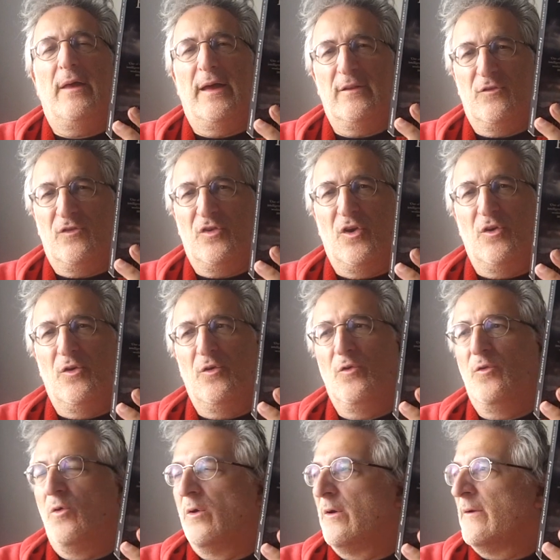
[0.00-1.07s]
and
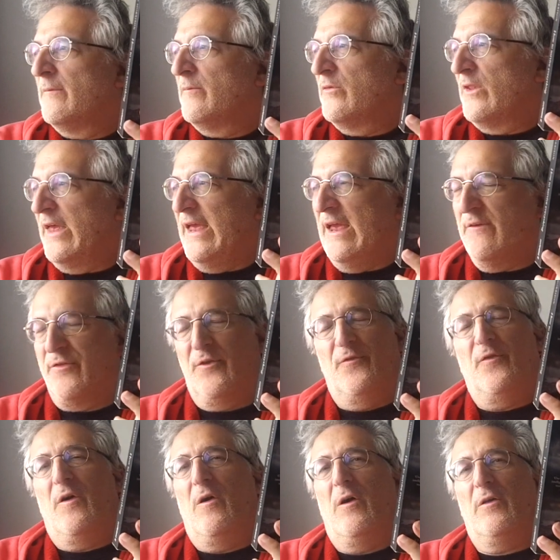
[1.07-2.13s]
two, that if the
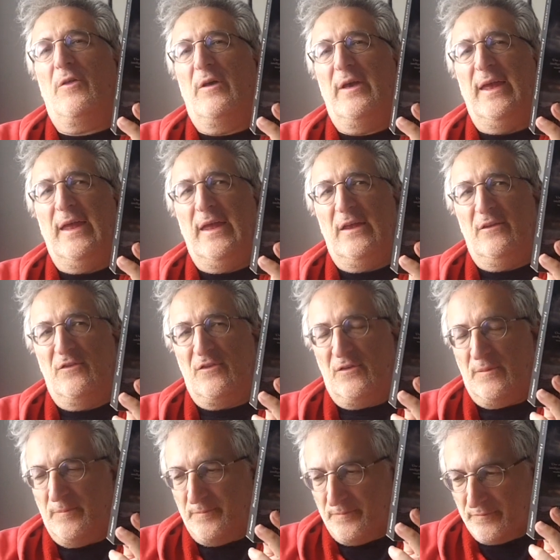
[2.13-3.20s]
father
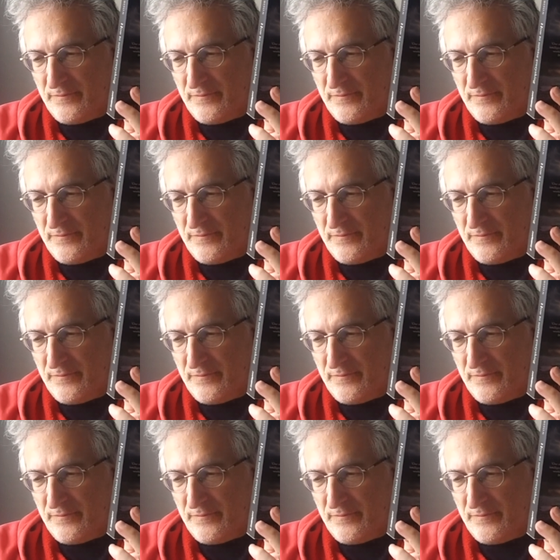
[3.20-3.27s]
is